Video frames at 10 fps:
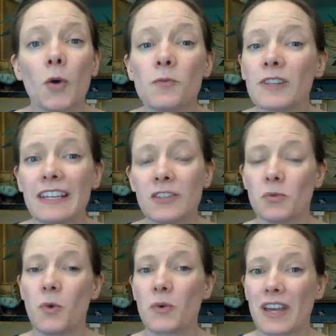Hopefully you
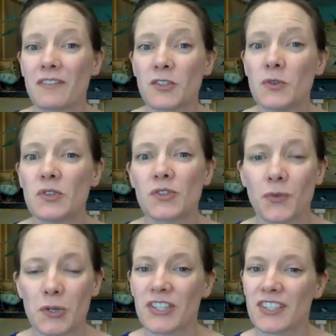won't have students
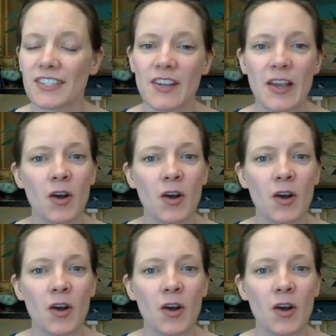forced to stay